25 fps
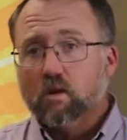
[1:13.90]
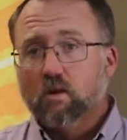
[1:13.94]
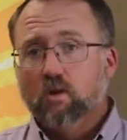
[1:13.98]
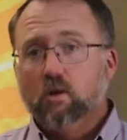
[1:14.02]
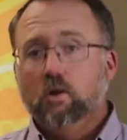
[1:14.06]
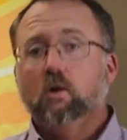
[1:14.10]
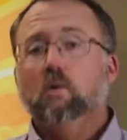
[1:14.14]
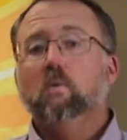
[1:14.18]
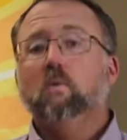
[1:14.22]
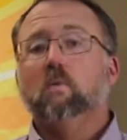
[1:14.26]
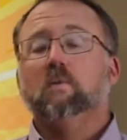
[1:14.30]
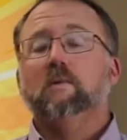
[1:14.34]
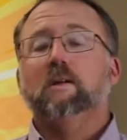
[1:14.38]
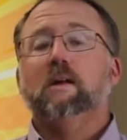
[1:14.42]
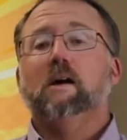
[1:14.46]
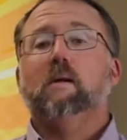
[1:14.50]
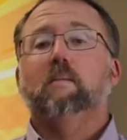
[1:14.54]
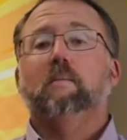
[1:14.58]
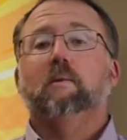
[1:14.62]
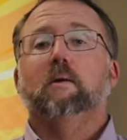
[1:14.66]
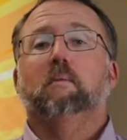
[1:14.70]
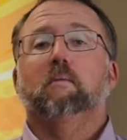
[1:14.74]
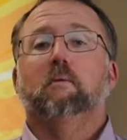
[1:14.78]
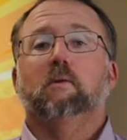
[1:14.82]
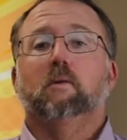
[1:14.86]
You will now
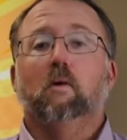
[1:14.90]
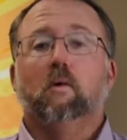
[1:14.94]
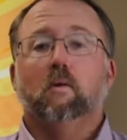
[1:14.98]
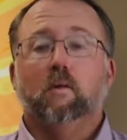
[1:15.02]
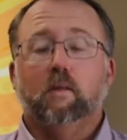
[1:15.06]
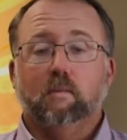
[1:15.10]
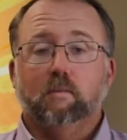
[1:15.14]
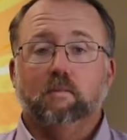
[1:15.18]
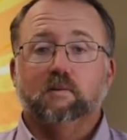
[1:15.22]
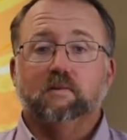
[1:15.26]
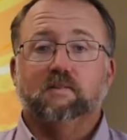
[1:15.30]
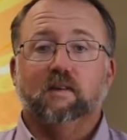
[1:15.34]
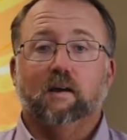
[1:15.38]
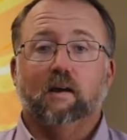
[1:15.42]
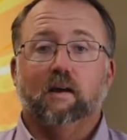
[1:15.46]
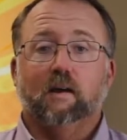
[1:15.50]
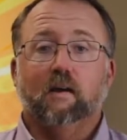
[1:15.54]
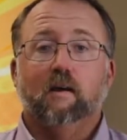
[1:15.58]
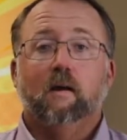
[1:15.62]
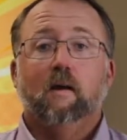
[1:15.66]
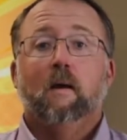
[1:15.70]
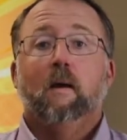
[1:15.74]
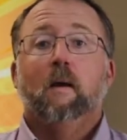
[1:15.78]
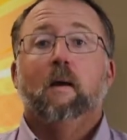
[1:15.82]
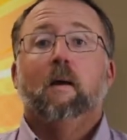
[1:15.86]
be able to go to them and
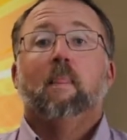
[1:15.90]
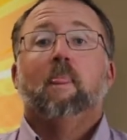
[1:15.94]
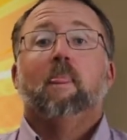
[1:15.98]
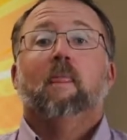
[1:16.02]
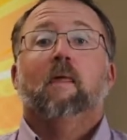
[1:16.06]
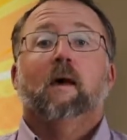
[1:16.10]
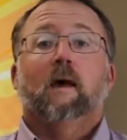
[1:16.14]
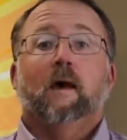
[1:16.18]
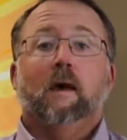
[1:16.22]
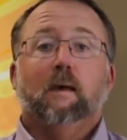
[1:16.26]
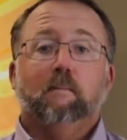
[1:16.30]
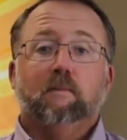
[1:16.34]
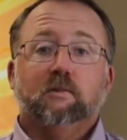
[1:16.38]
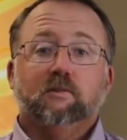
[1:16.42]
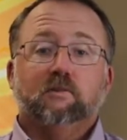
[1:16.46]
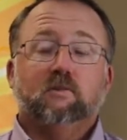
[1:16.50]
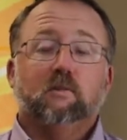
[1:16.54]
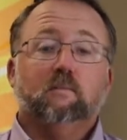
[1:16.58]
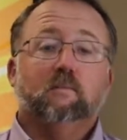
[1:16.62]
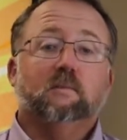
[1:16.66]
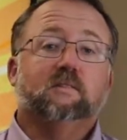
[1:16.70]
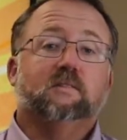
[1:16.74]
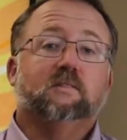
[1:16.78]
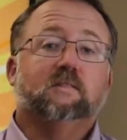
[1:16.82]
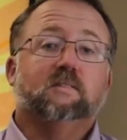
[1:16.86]
say, hey, Mr.
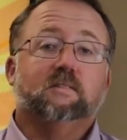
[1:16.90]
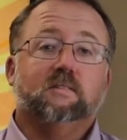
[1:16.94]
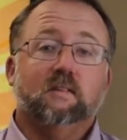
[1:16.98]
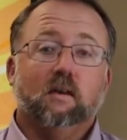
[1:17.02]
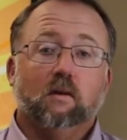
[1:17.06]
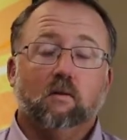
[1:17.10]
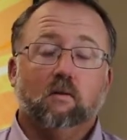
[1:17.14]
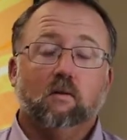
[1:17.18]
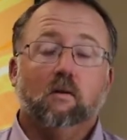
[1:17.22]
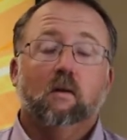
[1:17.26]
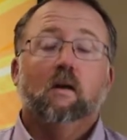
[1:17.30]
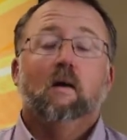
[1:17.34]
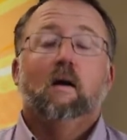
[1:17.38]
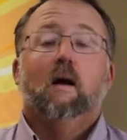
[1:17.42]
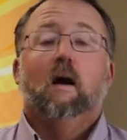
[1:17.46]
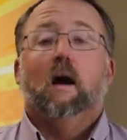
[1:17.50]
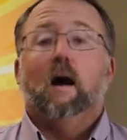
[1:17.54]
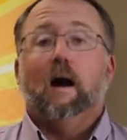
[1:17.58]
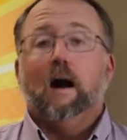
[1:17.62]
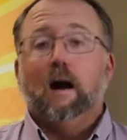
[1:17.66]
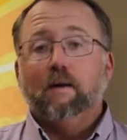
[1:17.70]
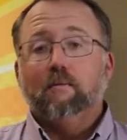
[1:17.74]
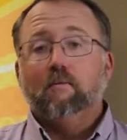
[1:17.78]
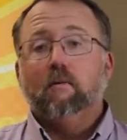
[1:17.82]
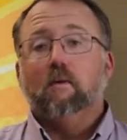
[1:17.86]
or Mrs. Seller,
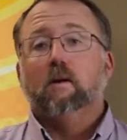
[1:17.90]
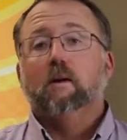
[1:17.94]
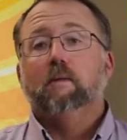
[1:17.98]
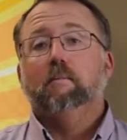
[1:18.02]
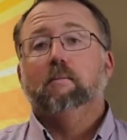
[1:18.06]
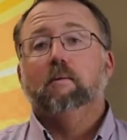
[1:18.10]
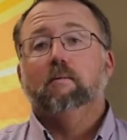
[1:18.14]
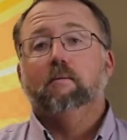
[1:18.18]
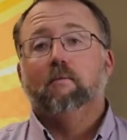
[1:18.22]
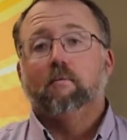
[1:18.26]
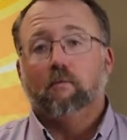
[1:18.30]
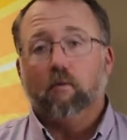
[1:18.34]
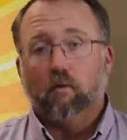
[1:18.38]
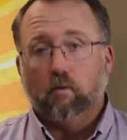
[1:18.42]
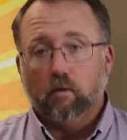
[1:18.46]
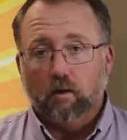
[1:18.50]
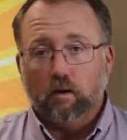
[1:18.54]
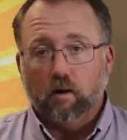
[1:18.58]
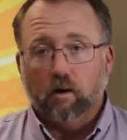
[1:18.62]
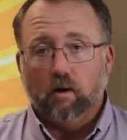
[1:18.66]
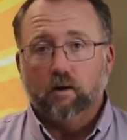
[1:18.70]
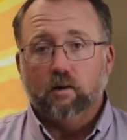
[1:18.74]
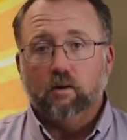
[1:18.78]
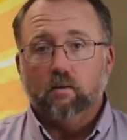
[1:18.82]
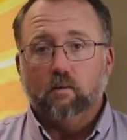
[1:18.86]
I've already been fully
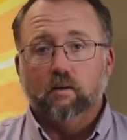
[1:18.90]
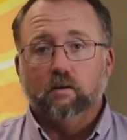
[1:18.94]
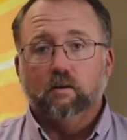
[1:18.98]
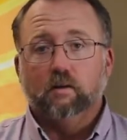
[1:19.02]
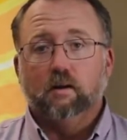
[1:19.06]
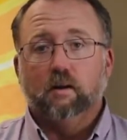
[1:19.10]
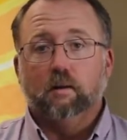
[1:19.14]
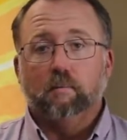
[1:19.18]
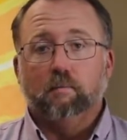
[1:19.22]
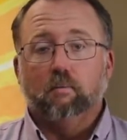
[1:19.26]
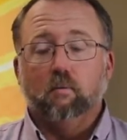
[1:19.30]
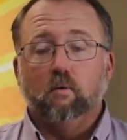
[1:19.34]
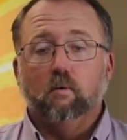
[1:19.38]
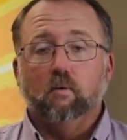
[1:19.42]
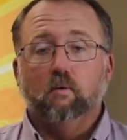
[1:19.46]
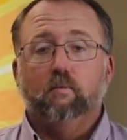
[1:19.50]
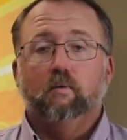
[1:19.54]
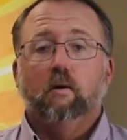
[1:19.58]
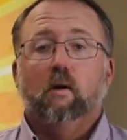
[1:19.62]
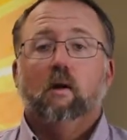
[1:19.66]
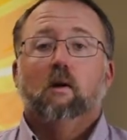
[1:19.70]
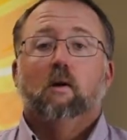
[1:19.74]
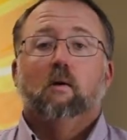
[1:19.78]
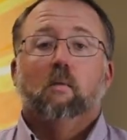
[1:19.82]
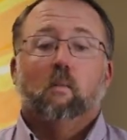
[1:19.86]
underwritten and approved.
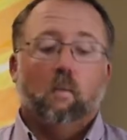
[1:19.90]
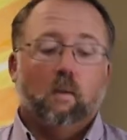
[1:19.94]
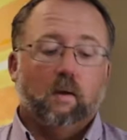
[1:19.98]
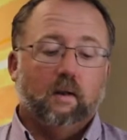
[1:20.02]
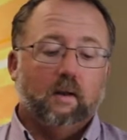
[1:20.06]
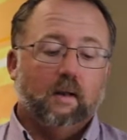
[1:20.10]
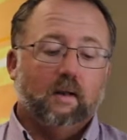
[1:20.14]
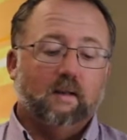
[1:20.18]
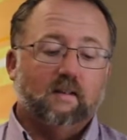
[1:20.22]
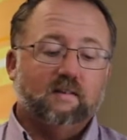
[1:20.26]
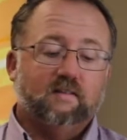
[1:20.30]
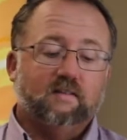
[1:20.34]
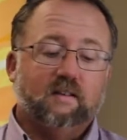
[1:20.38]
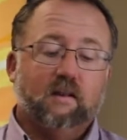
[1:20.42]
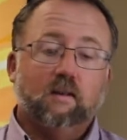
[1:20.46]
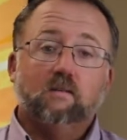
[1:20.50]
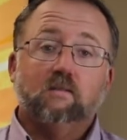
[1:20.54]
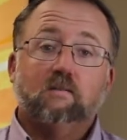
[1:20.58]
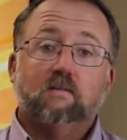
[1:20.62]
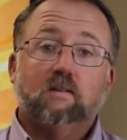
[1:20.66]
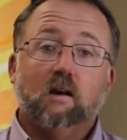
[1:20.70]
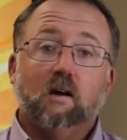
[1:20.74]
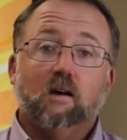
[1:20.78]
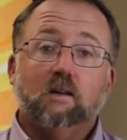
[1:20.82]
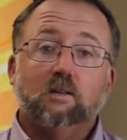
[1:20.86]
We need a
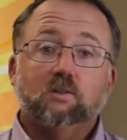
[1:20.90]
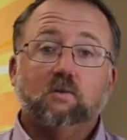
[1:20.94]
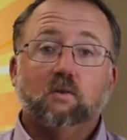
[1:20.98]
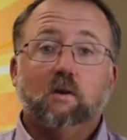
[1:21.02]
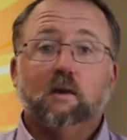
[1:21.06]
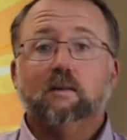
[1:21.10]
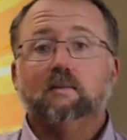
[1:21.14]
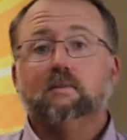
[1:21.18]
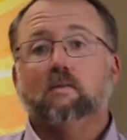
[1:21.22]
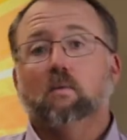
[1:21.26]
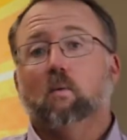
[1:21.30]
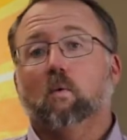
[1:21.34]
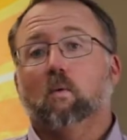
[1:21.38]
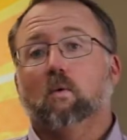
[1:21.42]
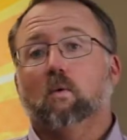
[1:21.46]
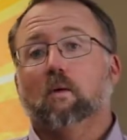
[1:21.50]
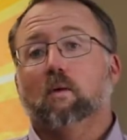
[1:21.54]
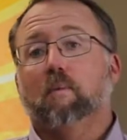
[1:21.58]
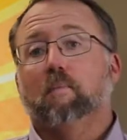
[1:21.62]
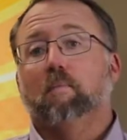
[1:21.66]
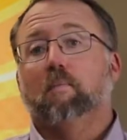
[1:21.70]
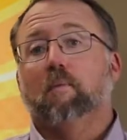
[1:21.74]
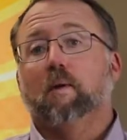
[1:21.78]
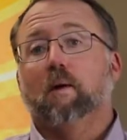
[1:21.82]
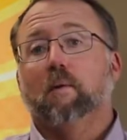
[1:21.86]
sales contract to
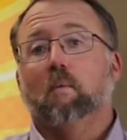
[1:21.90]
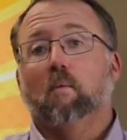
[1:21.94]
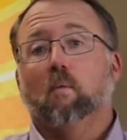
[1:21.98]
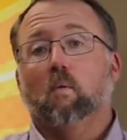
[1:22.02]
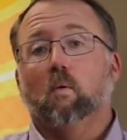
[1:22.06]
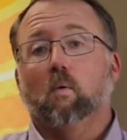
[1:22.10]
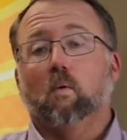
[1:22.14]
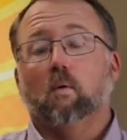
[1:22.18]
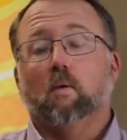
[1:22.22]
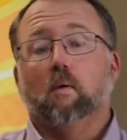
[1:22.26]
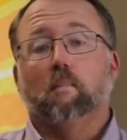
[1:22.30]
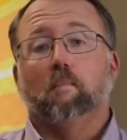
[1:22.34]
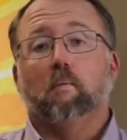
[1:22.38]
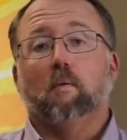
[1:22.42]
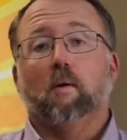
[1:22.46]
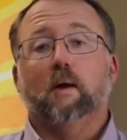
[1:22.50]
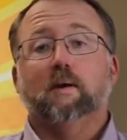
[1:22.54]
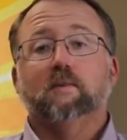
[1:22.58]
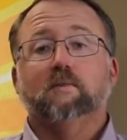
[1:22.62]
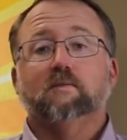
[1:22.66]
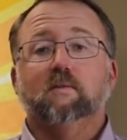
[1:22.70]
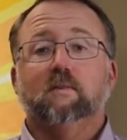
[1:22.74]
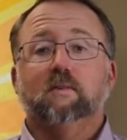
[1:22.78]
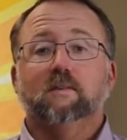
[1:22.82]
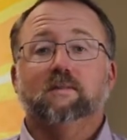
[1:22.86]
order, and we'll order
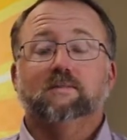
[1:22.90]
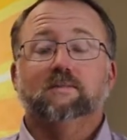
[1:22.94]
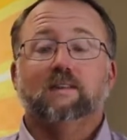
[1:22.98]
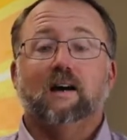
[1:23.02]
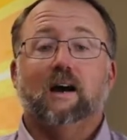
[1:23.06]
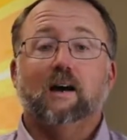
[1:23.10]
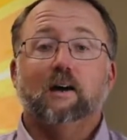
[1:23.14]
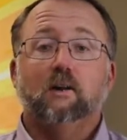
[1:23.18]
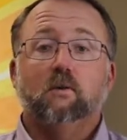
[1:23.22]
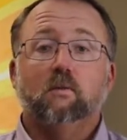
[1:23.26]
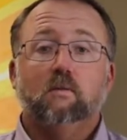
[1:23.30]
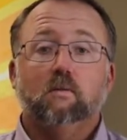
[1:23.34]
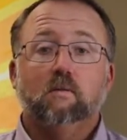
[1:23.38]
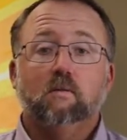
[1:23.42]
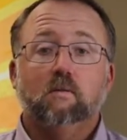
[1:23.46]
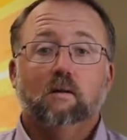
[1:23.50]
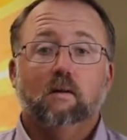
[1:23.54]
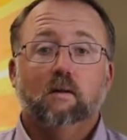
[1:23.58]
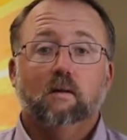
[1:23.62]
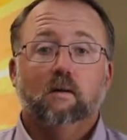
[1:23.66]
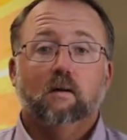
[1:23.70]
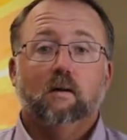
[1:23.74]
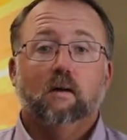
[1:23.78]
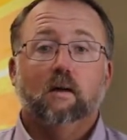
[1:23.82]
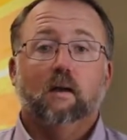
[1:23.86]
appraisal and title,
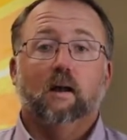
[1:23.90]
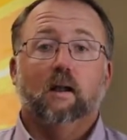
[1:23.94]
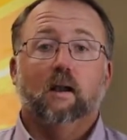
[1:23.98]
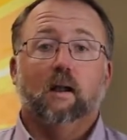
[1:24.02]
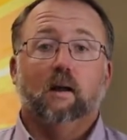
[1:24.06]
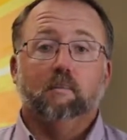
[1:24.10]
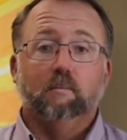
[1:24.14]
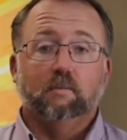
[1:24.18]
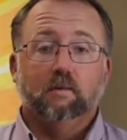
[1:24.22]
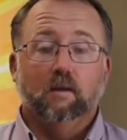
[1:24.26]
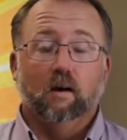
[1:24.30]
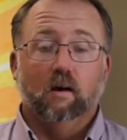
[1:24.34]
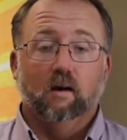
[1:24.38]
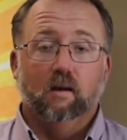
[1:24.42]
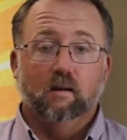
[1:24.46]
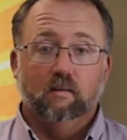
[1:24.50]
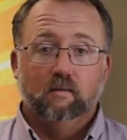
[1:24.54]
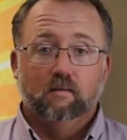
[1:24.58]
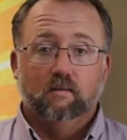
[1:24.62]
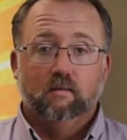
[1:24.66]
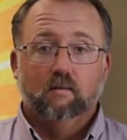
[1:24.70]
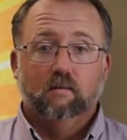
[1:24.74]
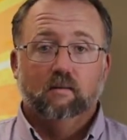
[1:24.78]
and I'm done,